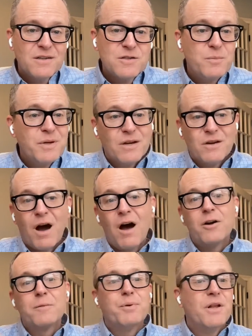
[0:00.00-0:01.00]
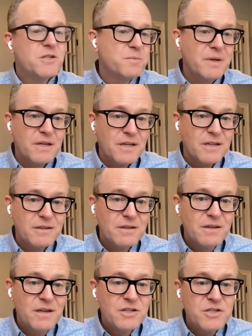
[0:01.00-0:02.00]
to being 100+ million
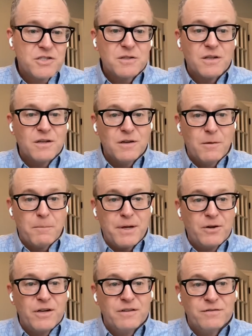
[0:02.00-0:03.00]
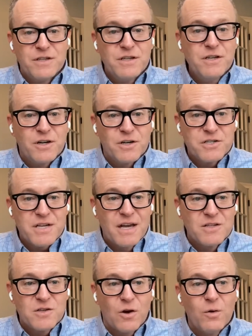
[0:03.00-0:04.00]
in just a period of years.
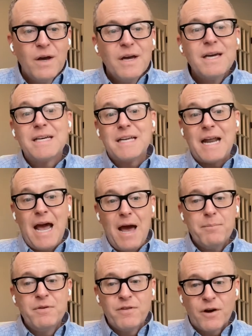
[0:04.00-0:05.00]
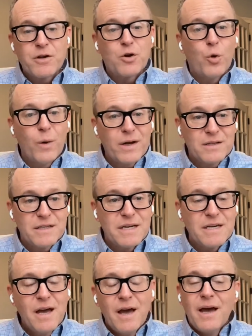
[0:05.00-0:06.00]
And so it can happen very
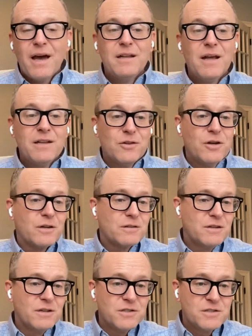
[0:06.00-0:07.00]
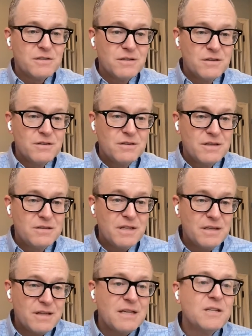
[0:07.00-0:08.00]
quickly. And look,
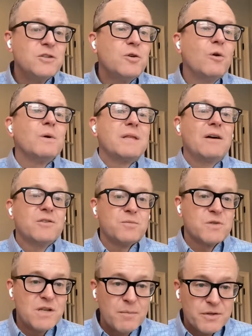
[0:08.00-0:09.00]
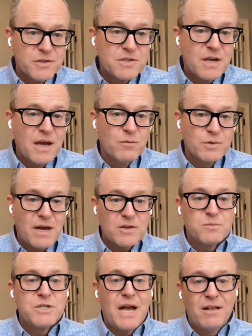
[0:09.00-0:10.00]
they didn't do it without some stumbles and without
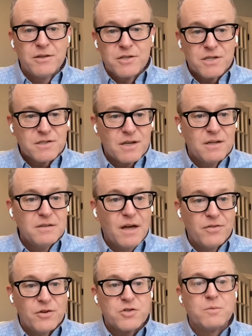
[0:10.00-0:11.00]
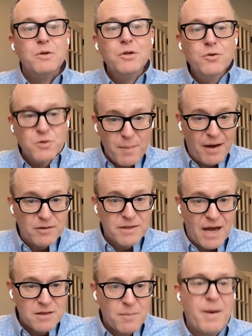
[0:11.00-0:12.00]
some challenges. And there's some news about
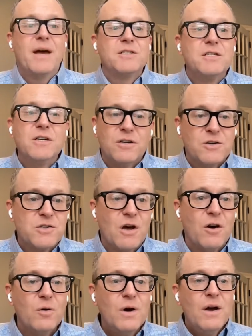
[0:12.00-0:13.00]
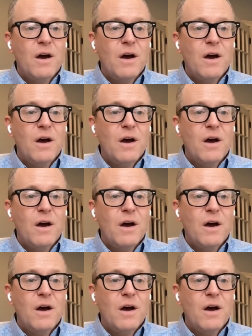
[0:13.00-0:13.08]
that in the past year or so